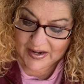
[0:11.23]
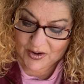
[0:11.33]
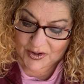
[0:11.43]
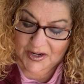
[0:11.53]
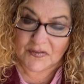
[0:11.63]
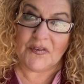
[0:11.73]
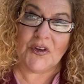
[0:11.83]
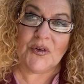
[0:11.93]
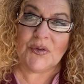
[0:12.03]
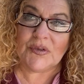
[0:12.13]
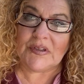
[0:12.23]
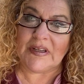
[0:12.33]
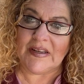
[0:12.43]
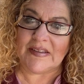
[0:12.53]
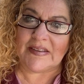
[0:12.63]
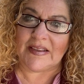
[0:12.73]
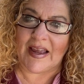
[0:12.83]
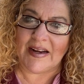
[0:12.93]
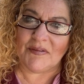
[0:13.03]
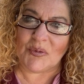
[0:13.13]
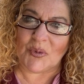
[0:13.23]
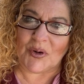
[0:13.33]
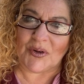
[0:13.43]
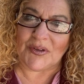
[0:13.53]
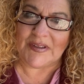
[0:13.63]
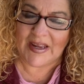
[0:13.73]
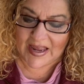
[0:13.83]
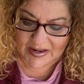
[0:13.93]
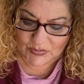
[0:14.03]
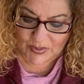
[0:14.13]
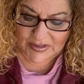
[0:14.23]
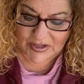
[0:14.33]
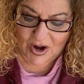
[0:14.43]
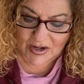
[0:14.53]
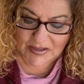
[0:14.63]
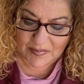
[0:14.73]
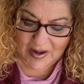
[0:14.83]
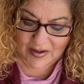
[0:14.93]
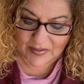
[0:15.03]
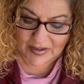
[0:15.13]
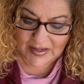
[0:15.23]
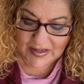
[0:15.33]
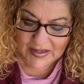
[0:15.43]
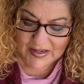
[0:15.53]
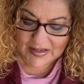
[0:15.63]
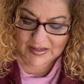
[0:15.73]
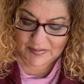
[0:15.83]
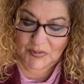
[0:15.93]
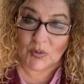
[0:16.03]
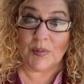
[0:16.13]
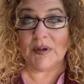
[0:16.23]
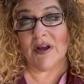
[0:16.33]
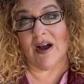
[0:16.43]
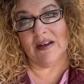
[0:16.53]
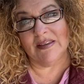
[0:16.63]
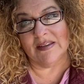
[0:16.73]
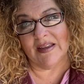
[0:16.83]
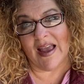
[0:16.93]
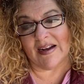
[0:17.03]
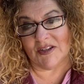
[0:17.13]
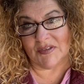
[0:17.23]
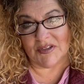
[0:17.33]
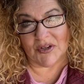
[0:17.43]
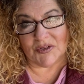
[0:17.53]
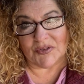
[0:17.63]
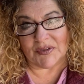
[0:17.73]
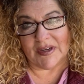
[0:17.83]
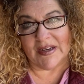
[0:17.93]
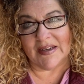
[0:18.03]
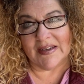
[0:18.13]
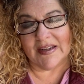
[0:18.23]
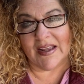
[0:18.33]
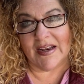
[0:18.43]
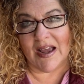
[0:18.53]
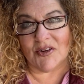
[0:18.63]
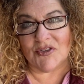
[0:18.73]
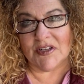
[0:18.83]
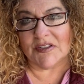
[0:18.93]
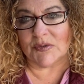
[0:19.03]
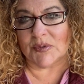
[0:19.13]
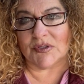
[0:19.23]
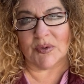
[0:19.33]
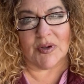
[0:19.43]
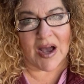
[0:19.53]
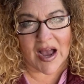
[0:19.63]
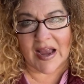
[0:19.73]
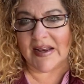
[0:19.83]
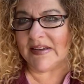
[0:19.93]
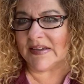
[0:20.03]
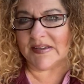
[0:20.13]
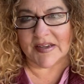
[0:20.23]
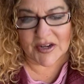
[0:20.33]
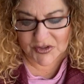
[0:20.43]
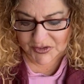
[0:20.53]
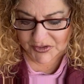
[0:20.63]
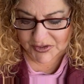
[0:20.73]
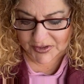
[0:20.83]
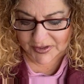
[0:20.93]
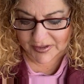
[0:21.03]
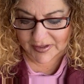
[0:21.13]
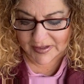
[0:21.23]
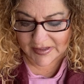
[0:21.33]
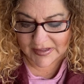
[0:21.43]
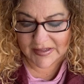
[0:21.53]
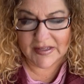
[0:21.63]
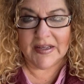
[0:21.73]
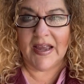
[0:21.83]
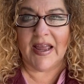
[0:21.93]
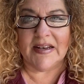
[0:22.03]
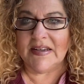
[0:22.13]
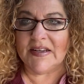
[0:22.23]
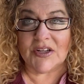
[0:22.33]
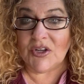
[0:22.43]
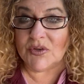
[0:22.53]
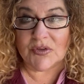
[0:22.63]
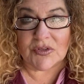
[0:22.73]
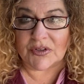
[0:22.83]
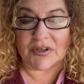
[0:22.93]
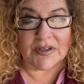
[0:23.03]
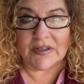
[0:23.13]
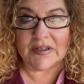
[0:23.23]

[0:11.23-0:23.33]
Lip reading: or confused? He is the light of the world. And we talked about the woman caught in the act of adultery and how Jesus was so kind and tender to her and didn't accuse her